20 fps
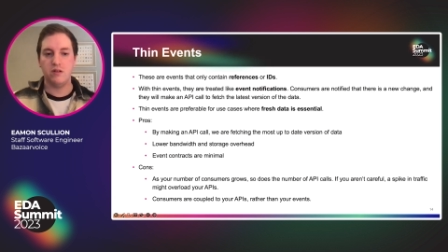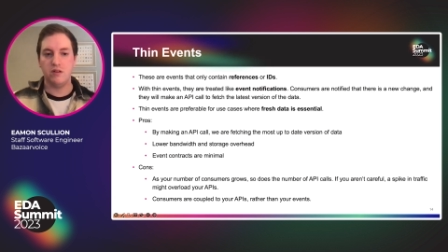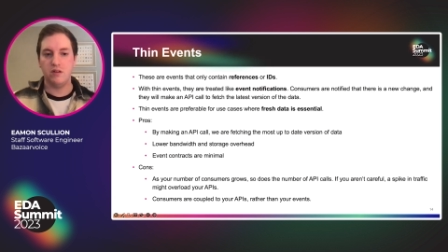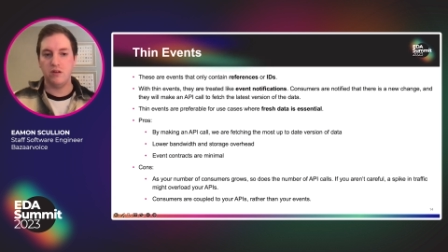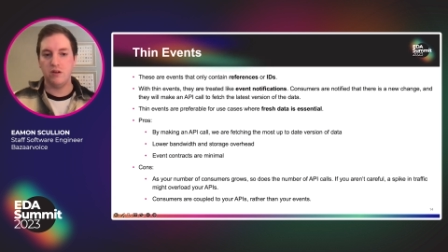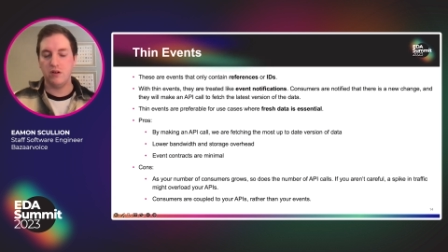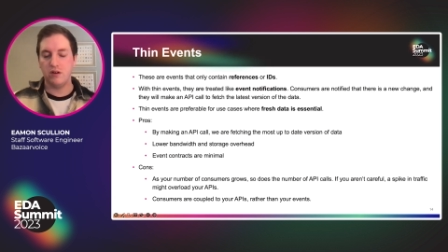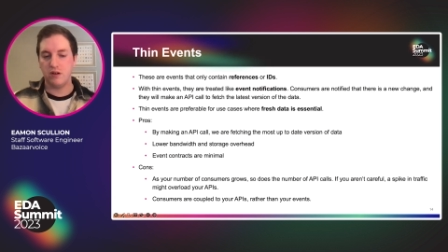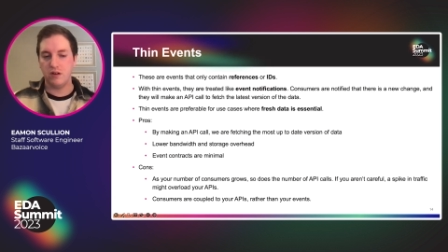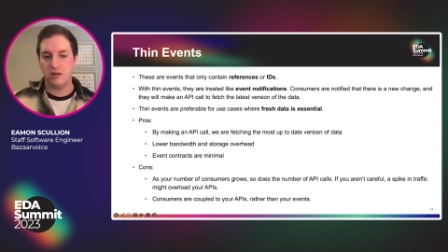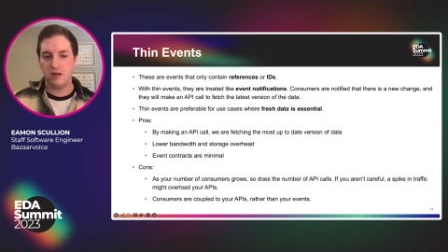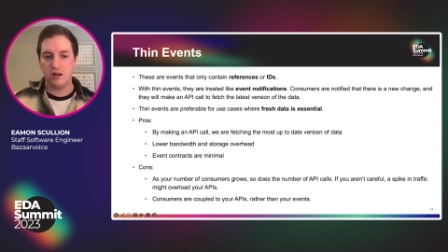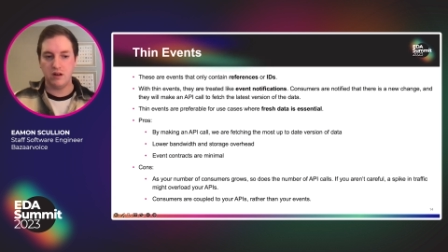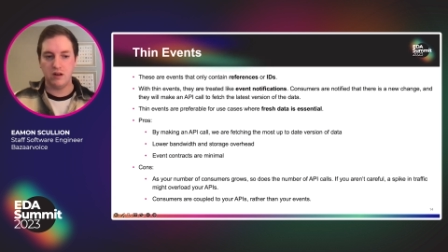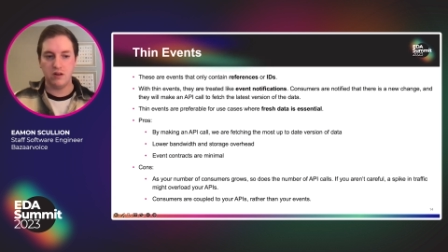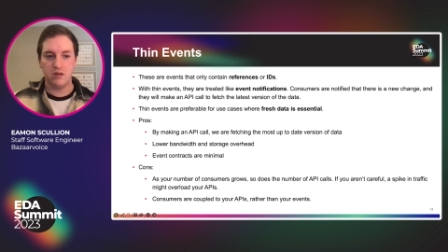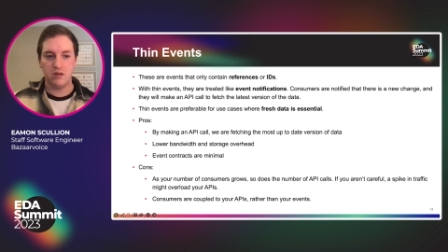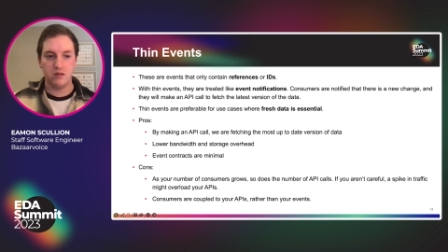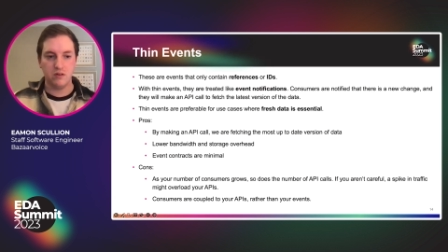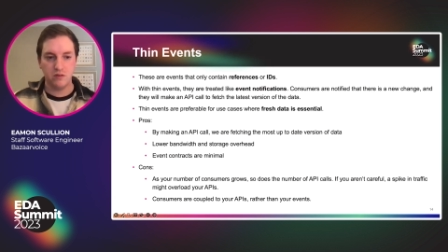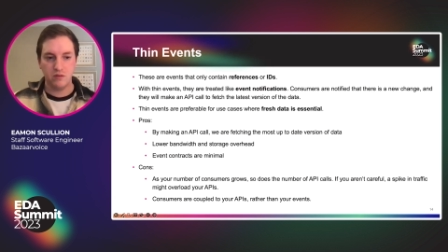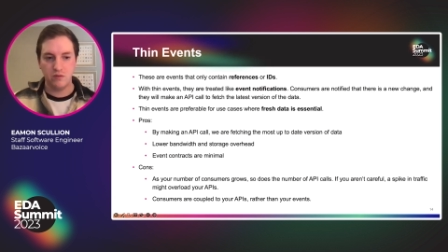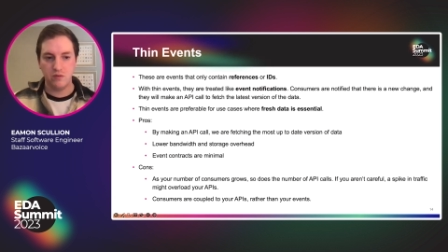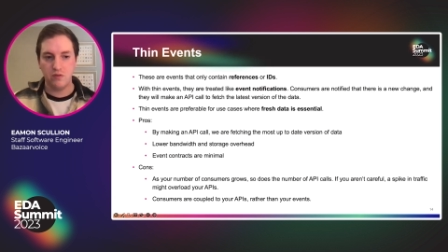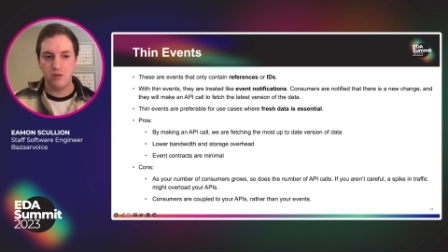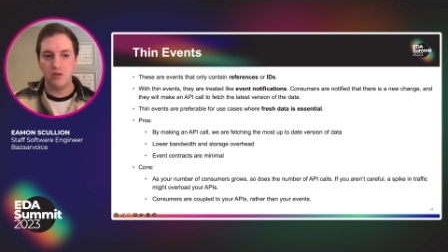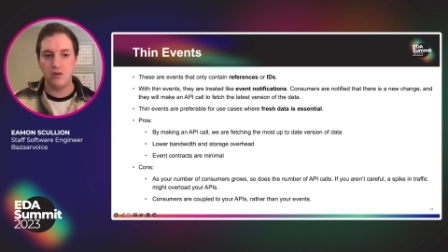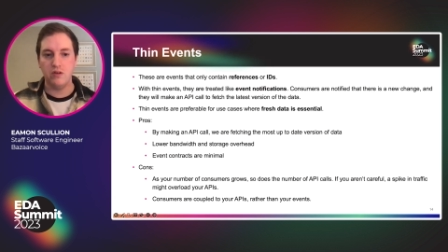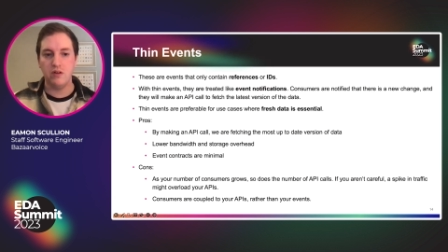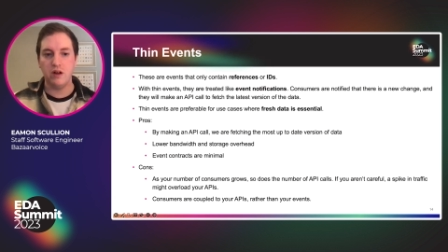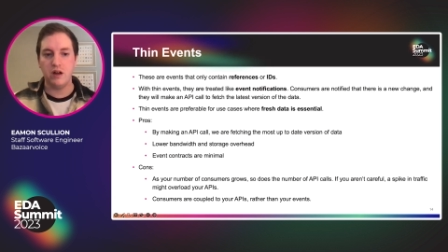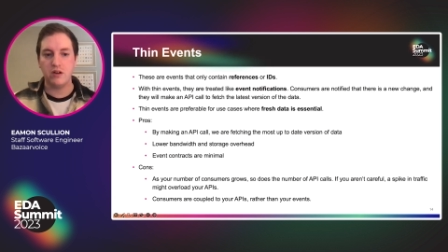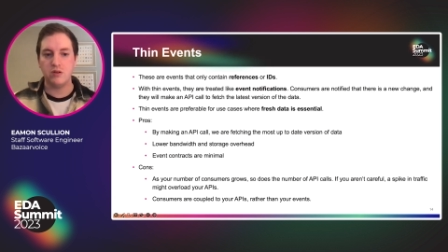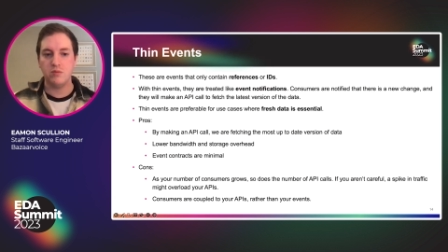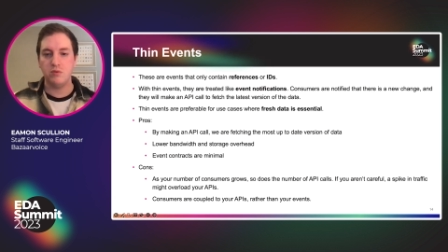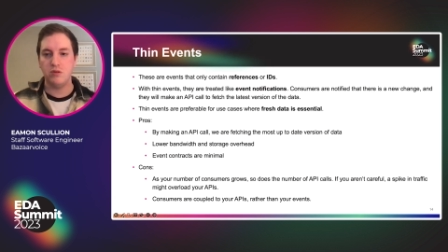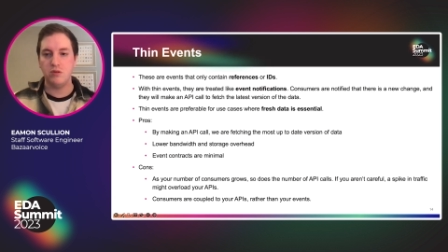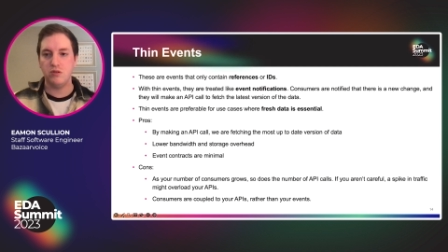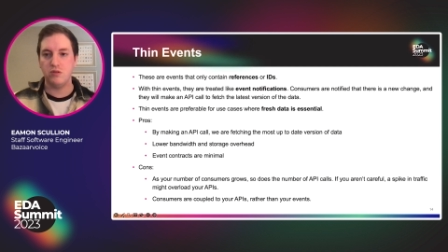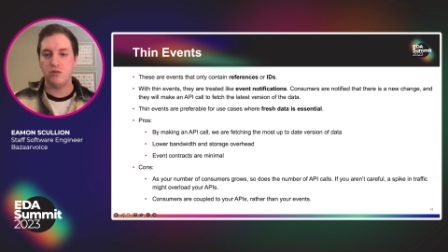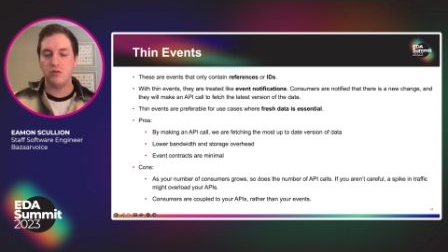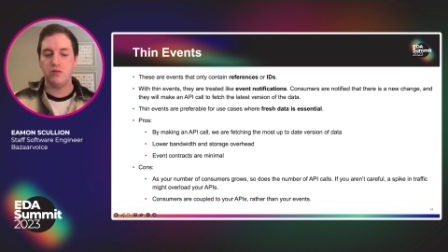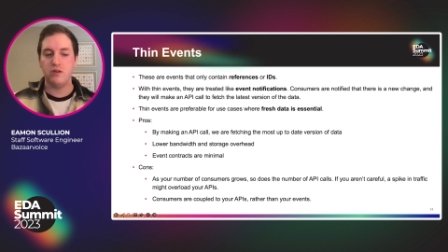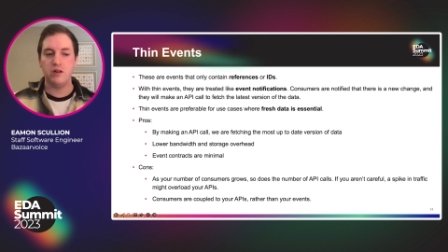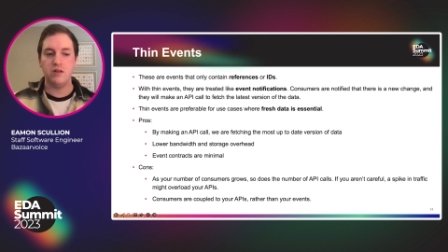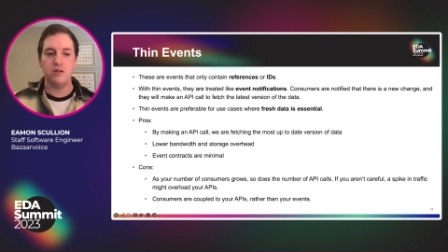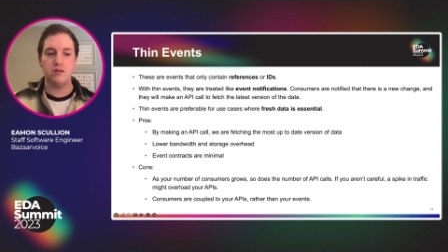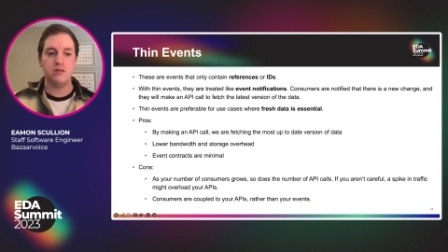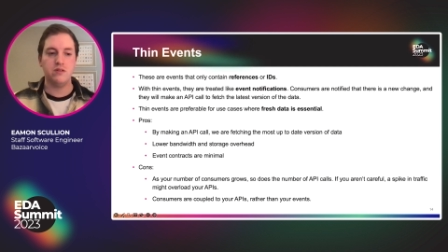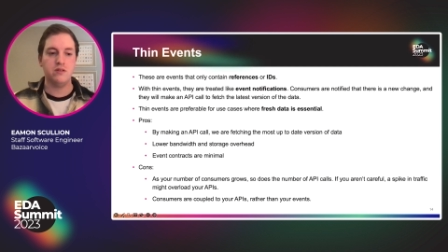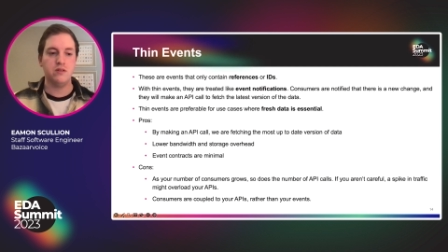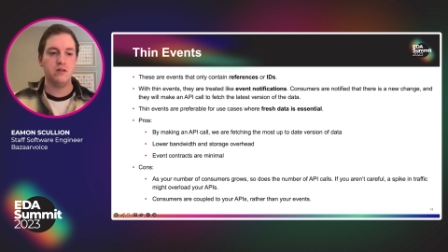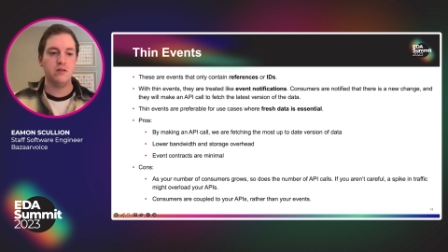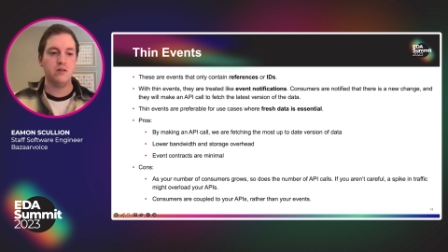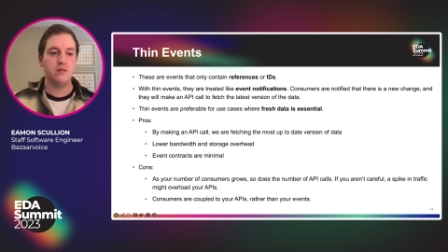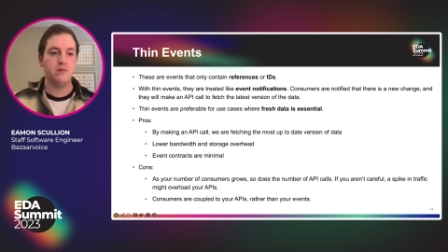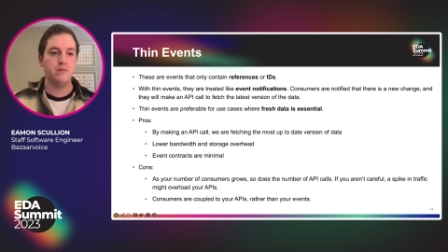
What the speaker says: not containing full attributes or fields.